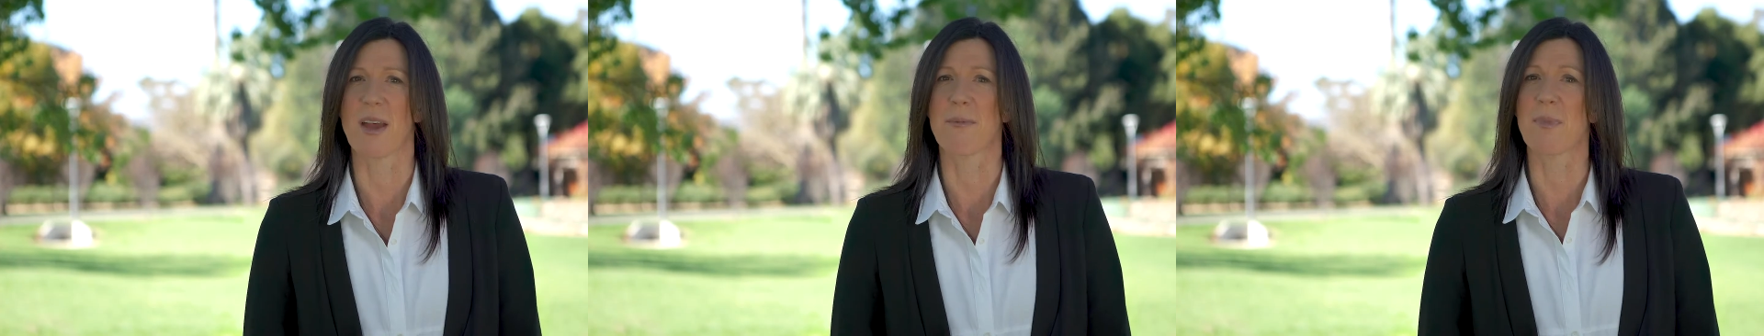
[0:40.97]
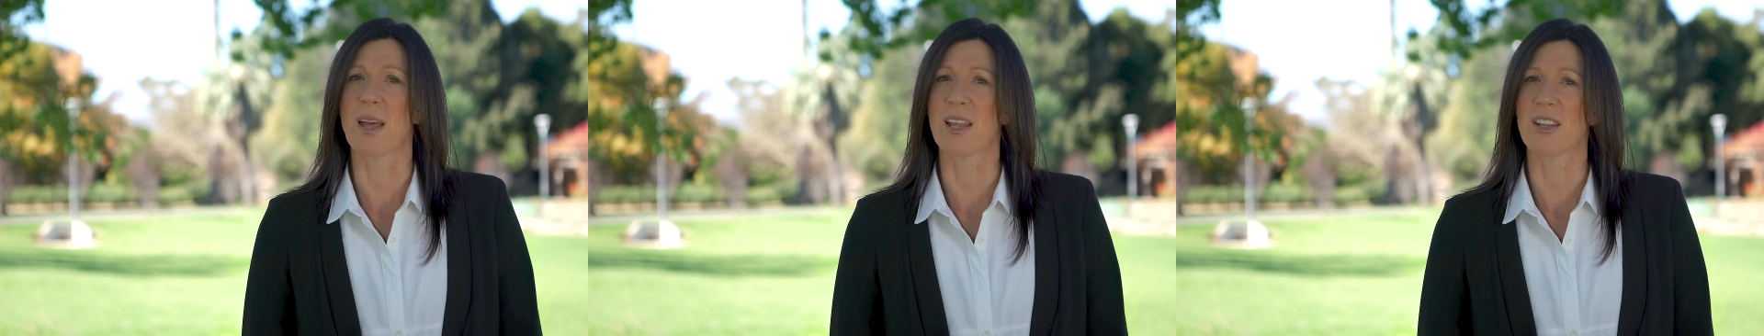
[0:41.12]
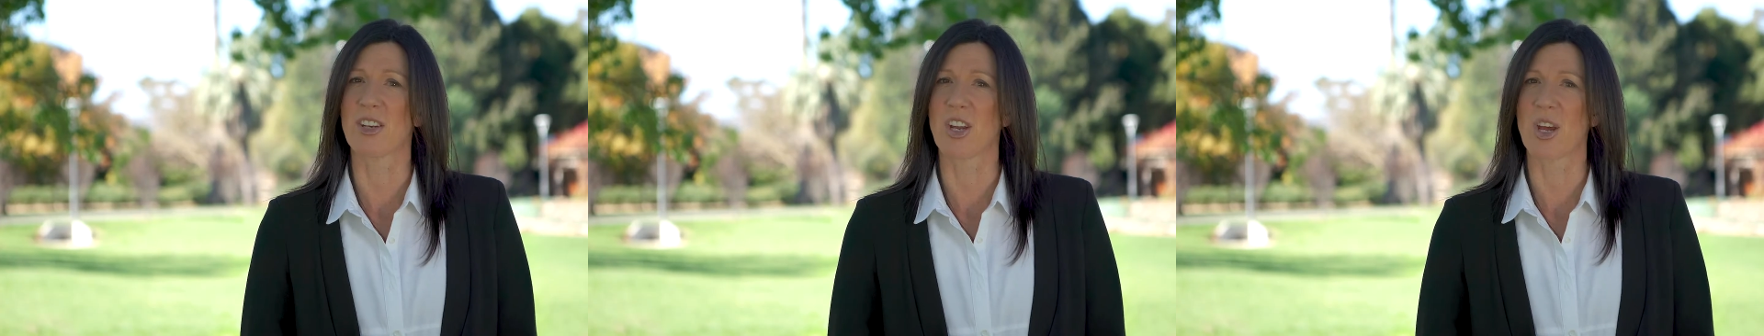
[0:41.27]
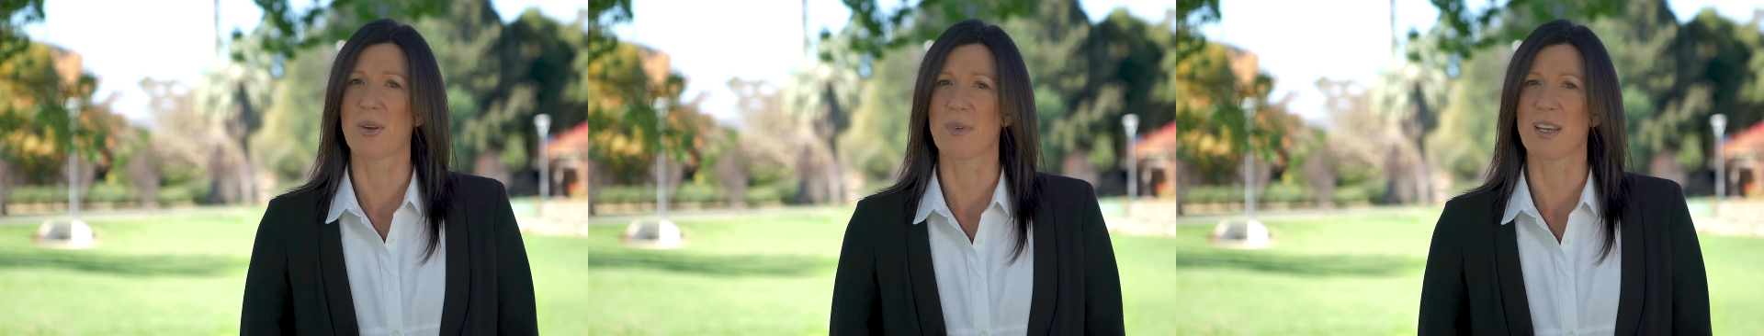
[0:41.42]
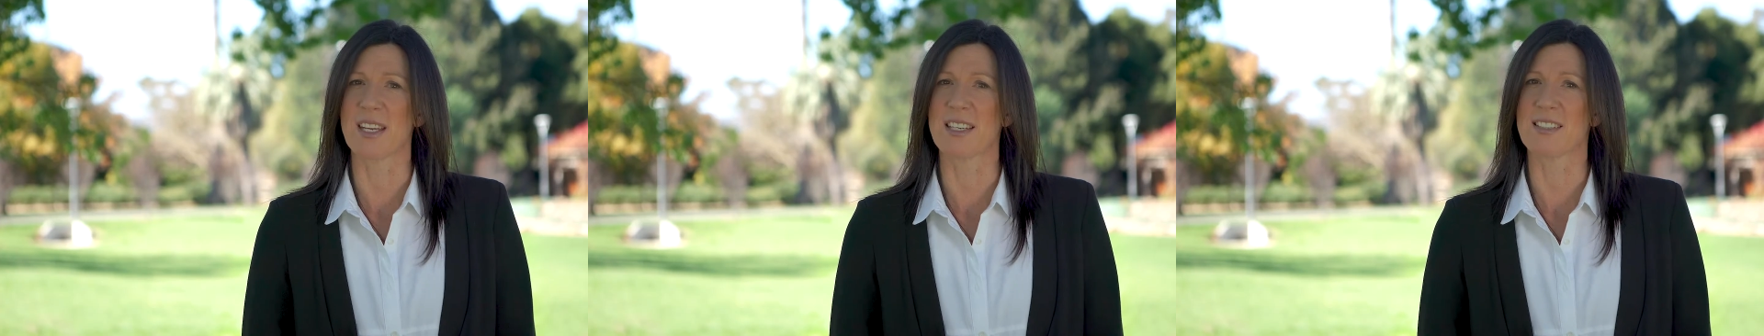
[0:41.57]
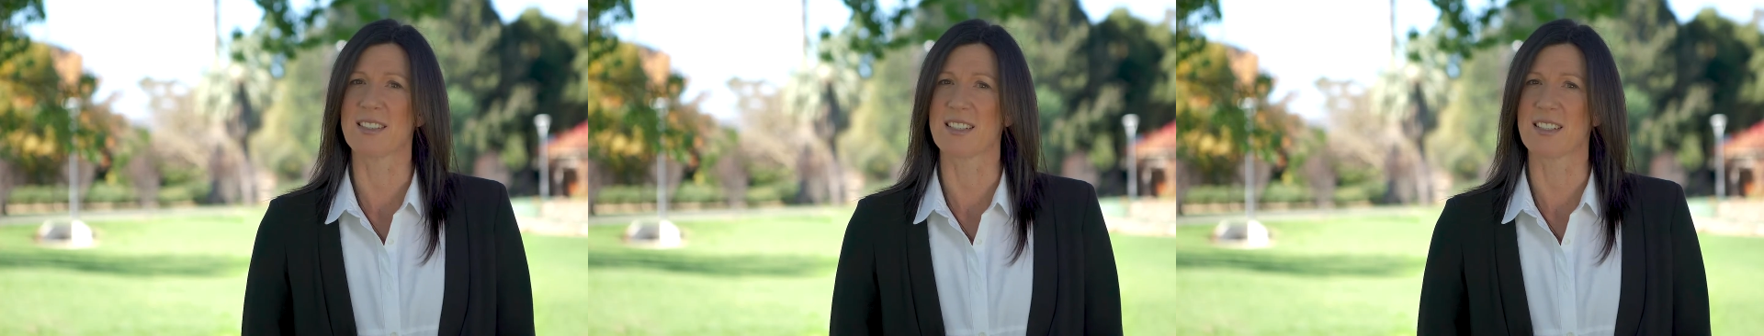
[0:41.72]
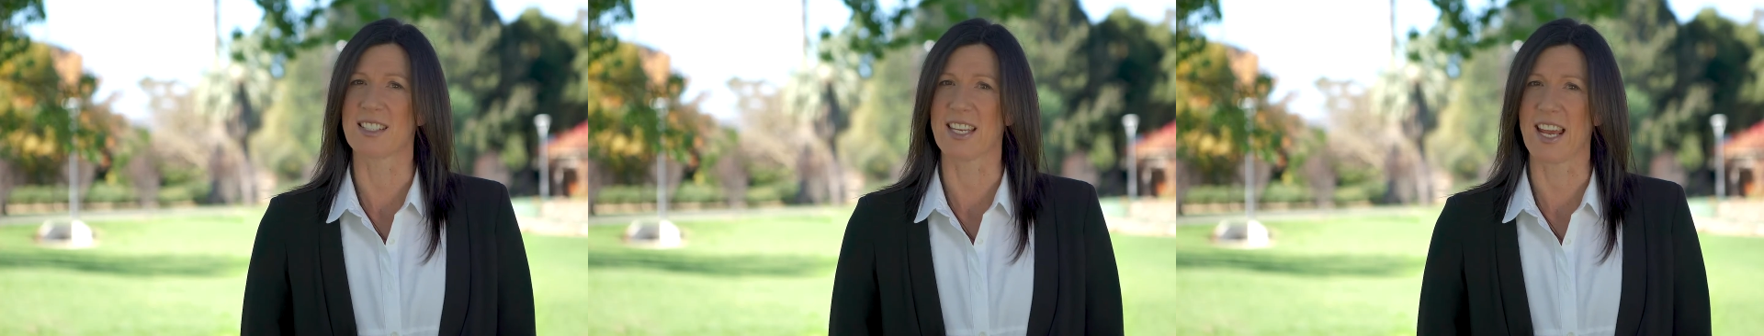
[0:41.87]
melanoma is
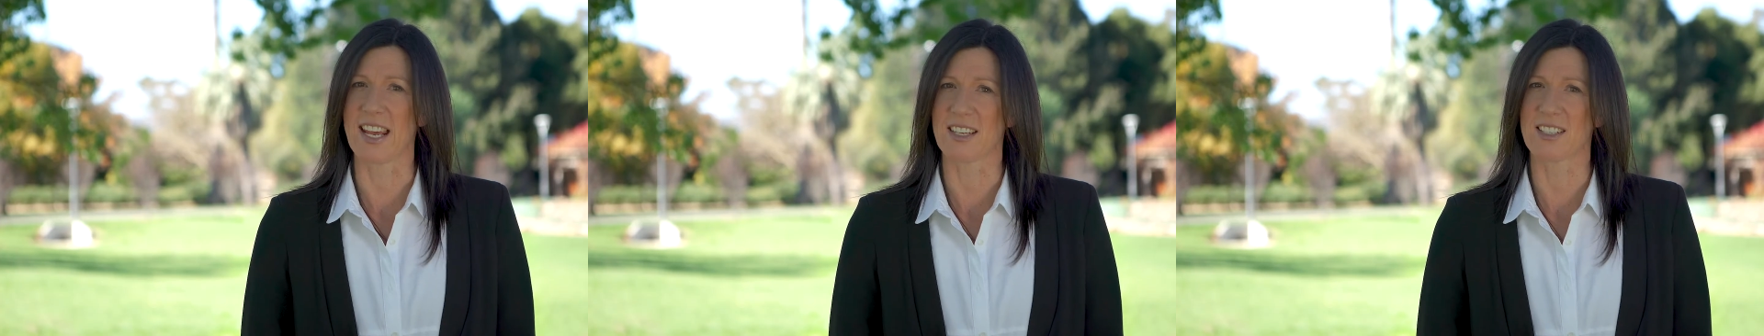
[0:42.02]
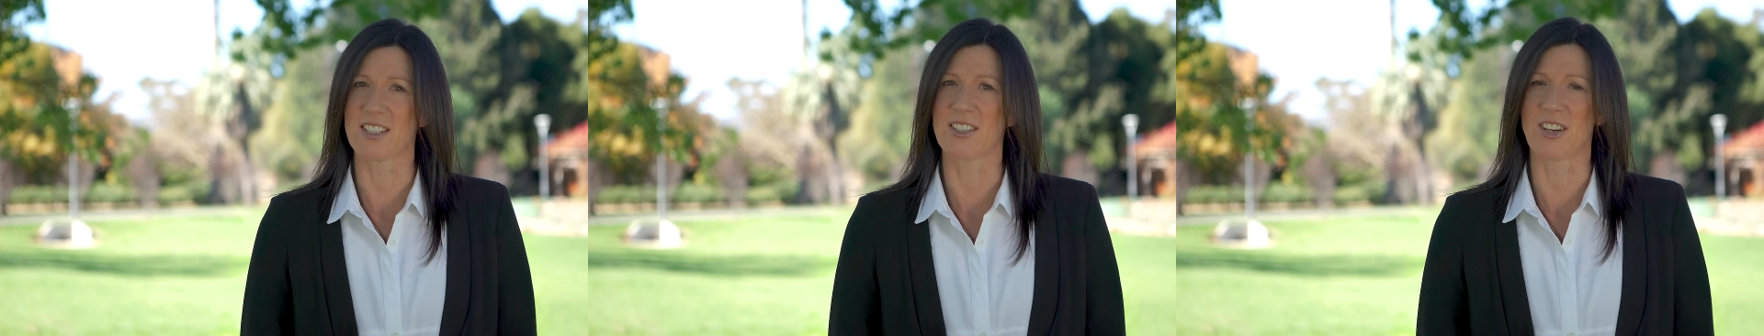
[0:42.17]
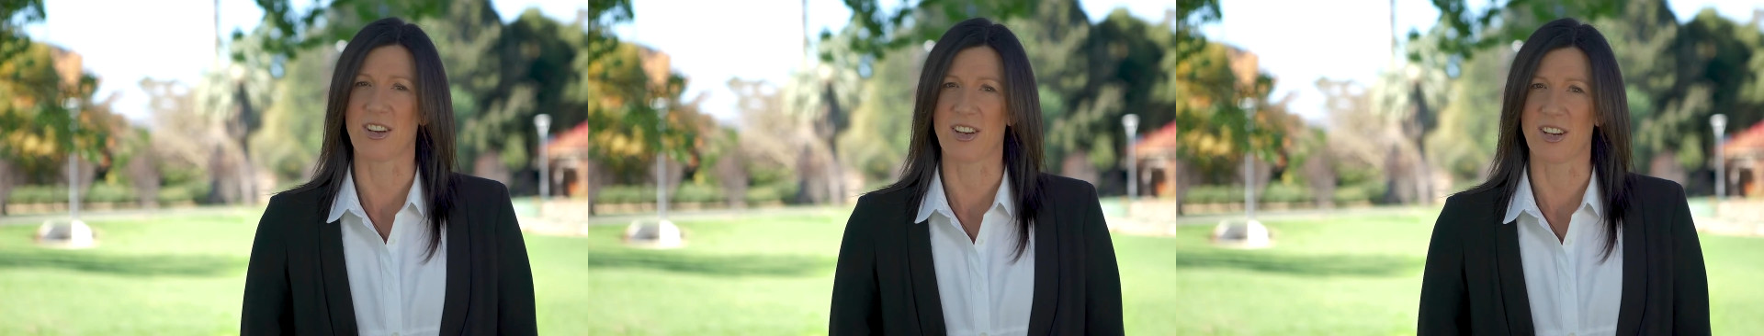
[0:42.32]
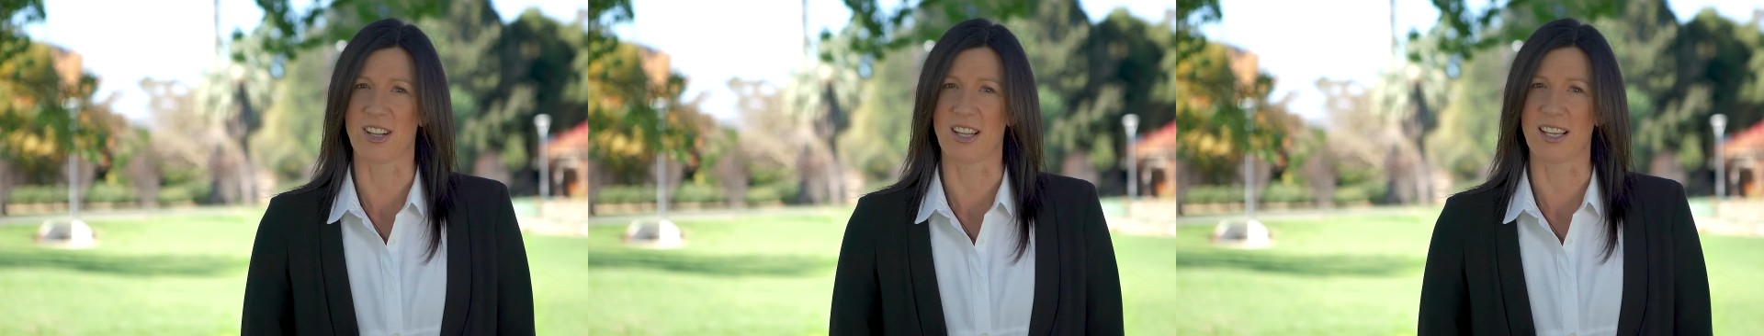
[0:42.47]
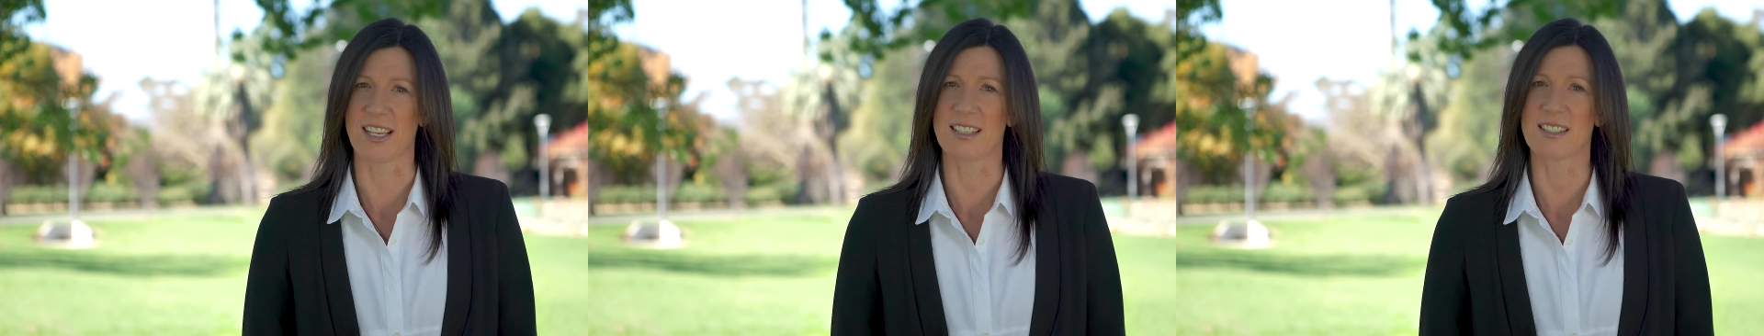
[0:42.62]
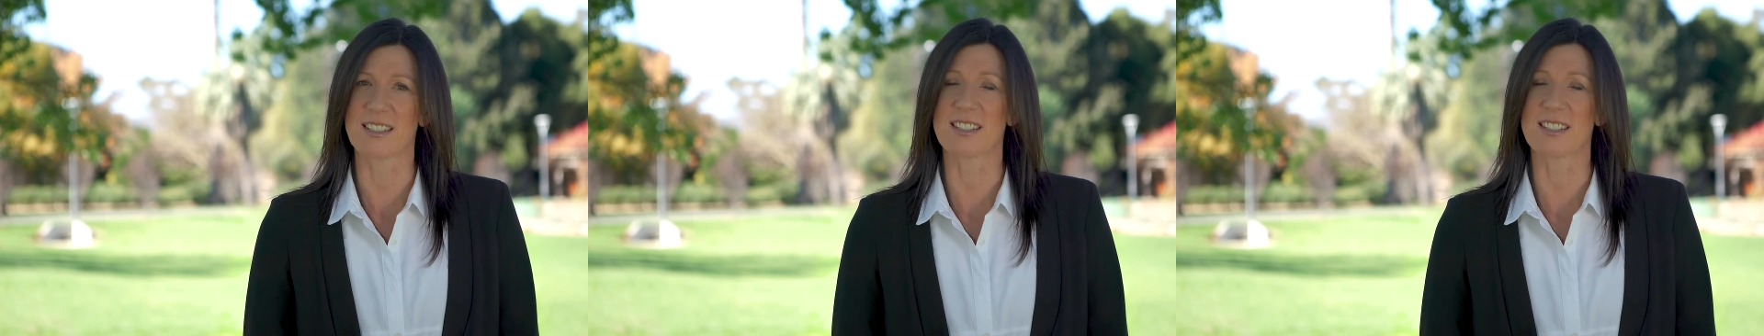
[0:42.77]
detected early,